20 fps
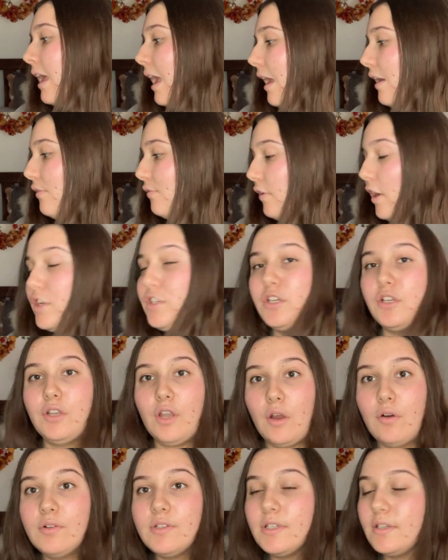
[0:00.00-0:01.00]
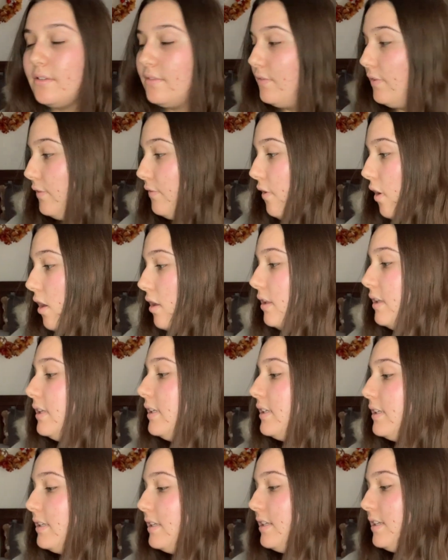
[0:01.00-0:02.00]
a fresh note for fall.
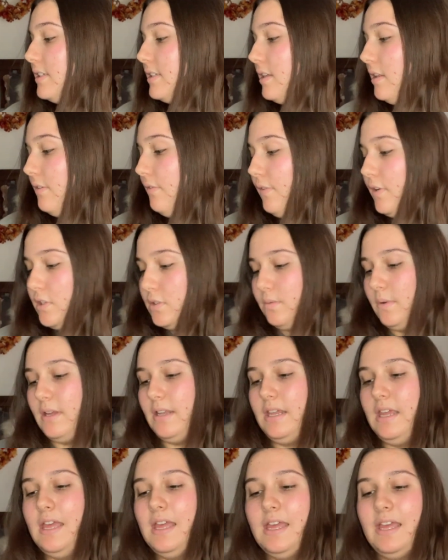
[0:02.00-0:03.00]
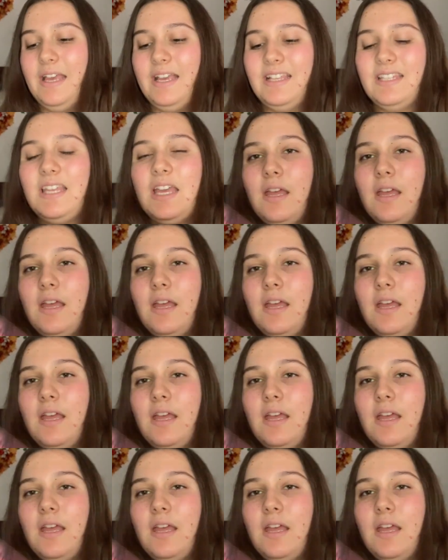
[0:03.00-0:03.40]
So the first one is